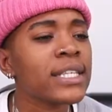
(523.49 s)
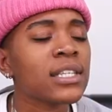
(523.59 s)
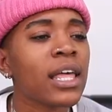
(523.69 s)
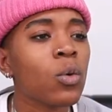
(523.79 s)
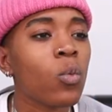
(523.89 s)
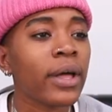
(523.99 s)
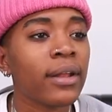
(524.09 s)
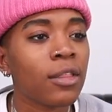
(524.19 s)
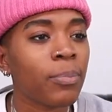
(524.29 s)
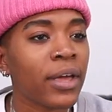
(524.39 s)
Is it like one
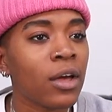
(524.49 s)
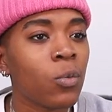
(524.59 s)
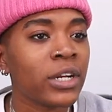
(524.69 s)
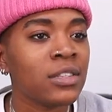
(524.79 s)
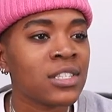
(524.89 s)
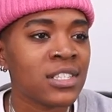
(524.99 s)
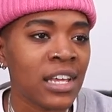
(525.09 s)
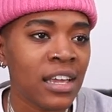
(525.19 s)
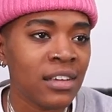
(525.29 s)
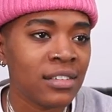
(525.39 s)
in the pink, one in the stink?